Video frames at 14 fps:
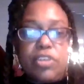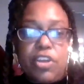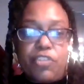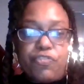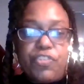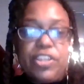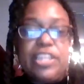
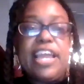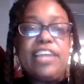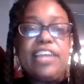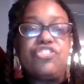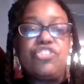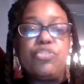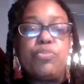
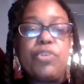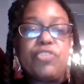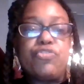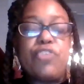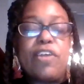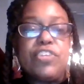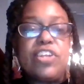affiliation
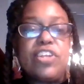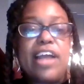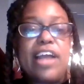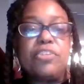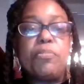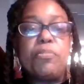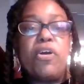with Reverend
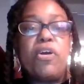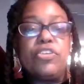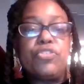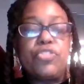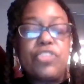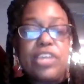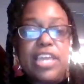Dr. Martin
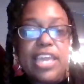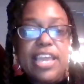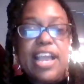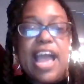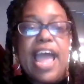Luther King.